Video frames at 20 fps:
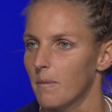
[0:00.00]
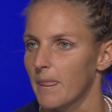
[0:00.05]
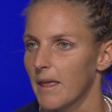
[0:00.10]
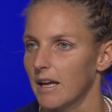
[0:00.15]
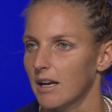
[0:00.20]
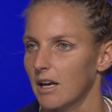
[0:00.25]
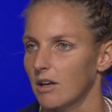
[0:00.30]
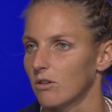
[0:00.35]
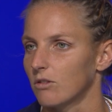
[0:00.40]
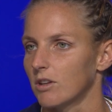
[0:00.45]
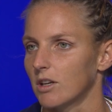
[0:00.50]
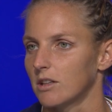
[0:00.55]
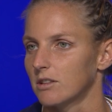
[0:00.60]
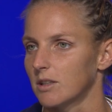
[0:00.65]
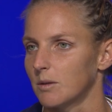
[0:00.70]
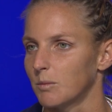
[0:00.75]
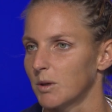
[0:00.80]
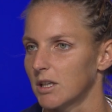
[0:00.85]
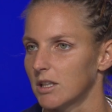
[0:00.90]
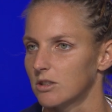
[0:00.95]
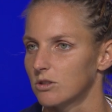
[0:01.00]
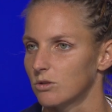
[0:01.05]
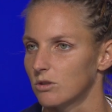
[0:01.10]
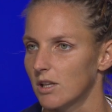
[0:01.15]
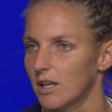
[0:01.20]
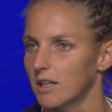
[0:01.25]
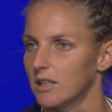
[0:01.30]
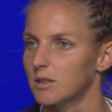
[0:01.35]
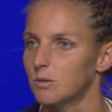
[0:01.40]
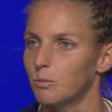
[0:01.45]
and I don't think somebody should
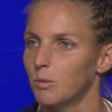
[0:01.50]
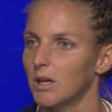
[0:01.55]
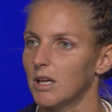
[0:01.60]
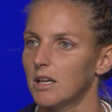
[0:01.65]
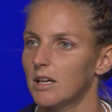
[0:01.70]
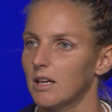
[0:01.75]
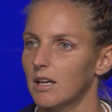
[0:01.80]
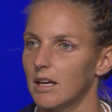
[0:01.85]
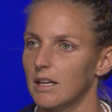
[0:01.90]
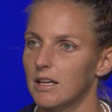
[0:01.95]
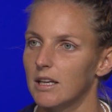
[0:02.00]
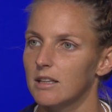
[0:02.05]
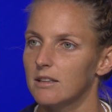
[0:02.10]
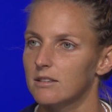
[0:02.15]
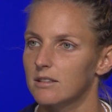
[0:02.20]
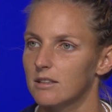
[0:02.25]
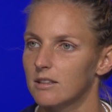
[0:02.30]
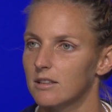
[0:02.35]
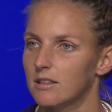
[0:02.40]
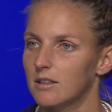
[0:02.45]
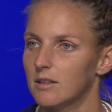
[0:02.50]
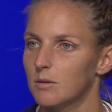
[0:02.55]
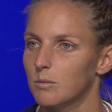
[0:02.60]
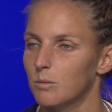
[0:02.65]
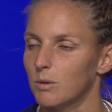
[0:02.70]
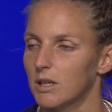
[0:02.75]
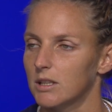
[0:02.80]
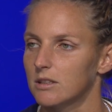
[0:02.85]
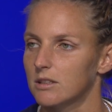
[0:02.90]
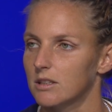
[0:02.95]
like speak in it.
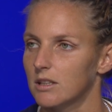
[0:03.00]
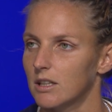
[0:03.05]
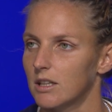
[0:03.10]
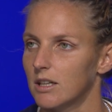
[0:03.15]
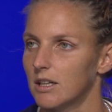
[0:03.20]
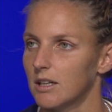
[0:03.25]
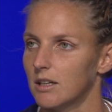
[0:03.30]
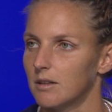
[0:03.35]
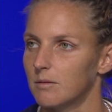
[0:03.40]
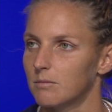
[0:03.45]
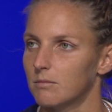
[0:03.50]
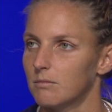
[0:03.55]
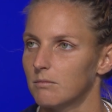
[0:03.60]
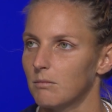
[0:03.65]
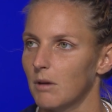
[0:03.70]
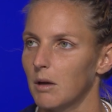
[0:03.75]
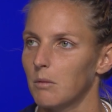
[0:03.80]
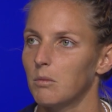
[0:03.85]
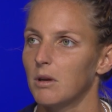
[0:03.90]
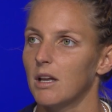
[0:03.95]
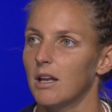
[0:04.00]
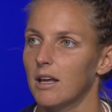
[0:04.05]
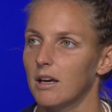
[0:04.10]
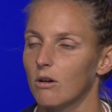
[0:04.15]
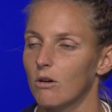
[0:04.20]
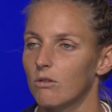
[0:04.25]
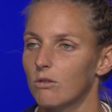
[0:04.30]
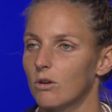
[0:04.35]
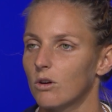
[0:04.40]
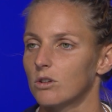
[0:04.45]
But maybe
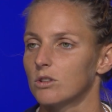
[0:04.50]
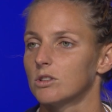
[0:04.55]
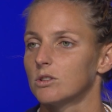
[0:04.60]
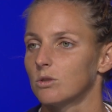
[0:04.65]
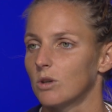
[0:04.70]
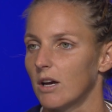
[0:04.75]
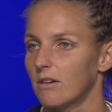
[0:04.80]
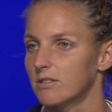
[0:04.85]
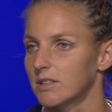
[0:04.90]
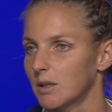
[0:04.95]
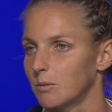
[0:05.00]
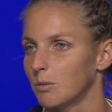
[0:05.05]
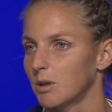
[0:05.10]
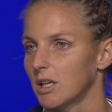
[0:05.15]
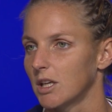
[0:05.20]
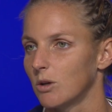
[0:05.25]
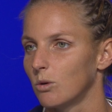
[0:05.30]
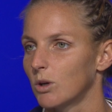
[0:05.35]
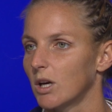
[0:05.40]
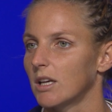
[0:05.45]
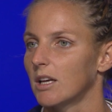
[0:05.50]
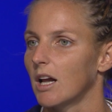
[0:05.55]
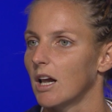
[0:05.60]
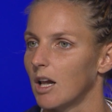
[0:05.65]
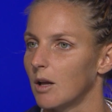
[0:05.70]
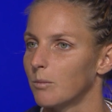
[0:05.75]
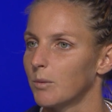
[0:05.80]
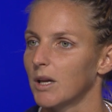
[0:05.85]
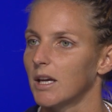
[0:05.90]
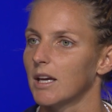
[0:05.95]
like, of course, to have somebody who can
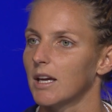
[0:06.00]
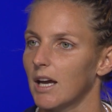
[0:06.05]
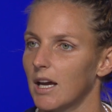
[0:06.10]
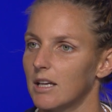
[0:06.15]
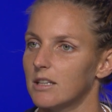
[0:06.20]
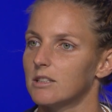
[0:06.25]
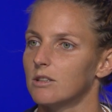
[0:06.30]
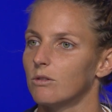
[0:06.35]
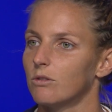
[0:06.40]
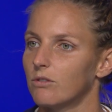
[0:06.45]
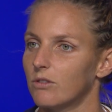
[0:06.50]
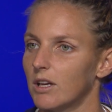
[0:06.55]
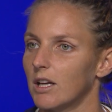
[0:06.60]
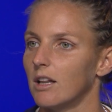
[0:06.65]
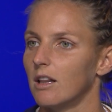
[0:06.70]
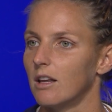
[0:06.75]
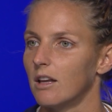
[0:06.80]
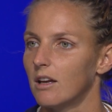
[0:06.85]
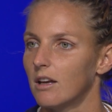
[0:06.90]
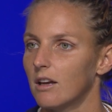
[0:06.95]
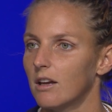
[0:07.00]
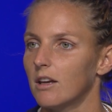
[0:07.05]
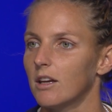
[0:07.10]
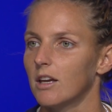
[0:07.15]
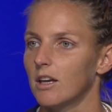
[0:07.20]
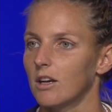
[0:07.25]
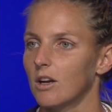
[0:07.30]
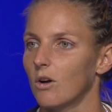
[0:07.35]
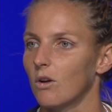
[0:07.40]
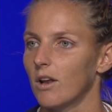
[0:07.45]
help in case you feel,
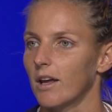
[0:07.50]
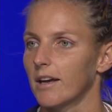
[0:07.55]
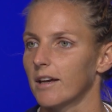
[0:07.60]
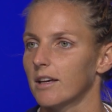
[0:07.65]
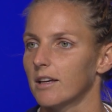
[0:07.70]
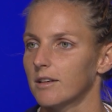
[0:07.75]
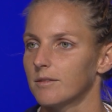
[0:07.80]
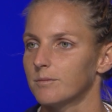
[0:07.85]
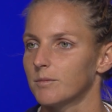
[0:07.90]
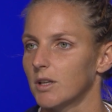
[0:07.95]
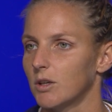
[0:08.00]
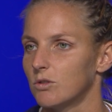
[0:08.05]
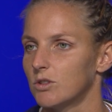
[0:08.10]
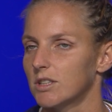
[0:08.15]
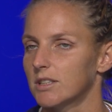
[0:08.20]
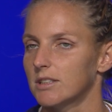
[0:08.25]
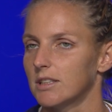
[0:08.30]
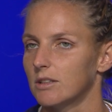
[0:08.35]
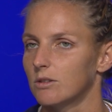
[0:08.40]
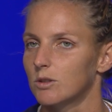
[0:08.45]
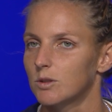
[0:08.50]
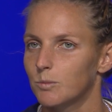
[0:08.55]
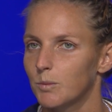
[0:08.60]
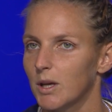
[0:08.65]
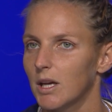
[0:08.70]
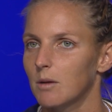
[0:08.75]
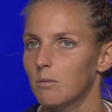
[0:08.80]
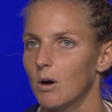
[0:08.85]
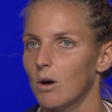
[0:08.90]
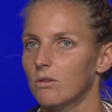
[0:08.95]
you know, like you just need to
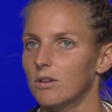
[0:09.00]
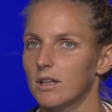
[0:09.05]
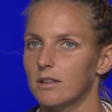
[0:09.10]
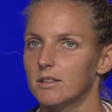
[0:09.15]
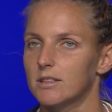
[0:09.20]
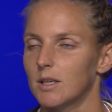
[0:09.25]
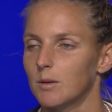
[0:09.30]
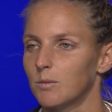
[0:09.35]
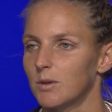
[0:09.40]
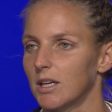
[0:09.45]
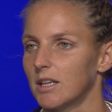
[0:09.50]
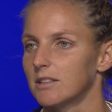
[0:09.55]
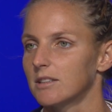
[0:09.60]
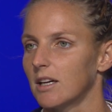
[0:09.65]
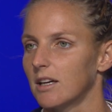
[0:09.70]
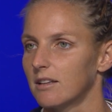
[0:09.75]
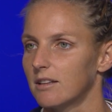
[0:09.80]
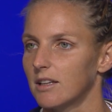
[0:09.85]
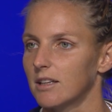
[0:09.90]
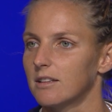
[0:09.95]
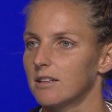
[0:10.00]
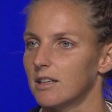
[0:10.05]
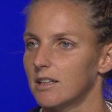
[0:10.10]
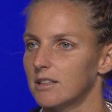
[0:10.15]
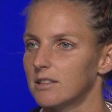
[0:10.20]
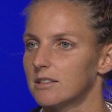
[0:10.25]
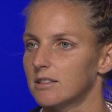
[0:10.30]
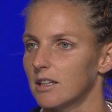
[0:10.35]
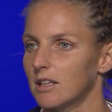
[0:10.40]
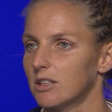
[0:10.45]
speak about some things. I think there
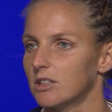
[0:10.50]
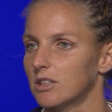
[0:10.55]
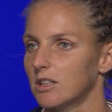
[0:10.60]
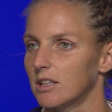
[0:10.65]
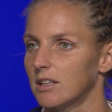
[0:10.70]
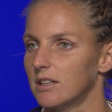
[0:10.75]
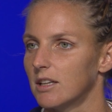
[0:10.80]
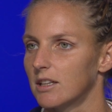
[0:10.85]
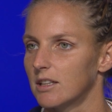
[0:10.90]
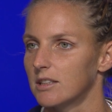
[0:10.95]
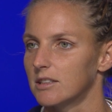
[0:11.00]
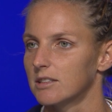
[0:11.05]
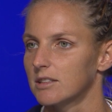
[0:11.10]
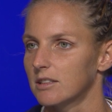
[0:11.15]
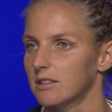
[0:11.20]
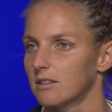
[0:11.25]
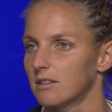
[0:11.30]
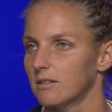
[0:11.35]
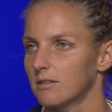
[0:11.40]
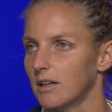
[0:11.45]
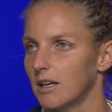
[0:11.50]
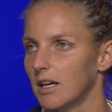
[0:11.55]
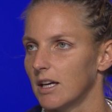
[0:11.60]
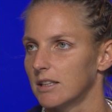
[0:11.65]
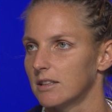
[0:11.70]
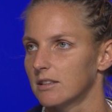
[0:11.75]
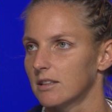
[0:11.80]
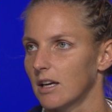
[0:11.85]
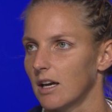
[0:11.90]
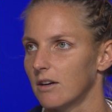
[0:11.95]
is actually, there is
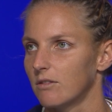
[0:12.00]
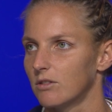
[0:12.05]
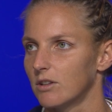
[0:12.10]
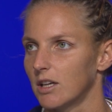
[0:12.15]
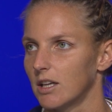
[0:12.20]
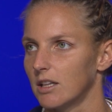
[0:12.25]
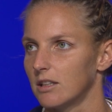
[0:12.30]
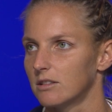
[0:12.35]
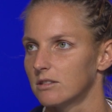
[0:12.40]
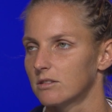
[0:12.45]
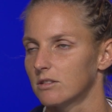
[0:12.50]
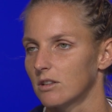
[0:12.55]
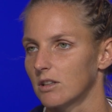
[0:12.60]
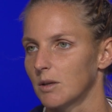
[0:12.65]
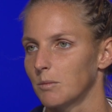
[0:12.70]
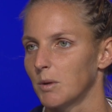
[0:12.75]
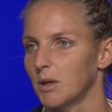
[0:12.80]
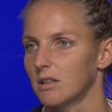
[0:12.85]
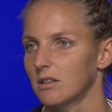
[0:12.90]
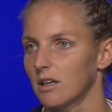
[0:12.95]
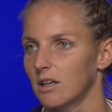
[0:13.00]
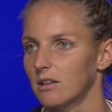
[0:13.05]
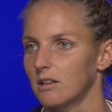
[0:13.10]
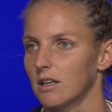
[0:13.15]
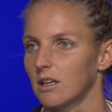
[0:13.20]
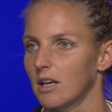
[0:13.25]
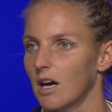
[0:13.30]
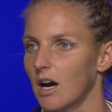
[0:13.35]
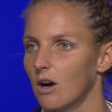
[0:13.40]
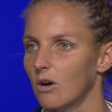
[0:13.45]
at every tournament, I
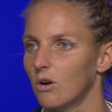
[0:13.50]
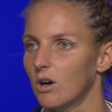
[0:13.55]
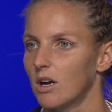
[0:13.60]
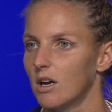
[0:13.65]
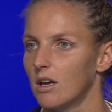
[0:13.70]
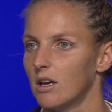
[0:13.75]
think now,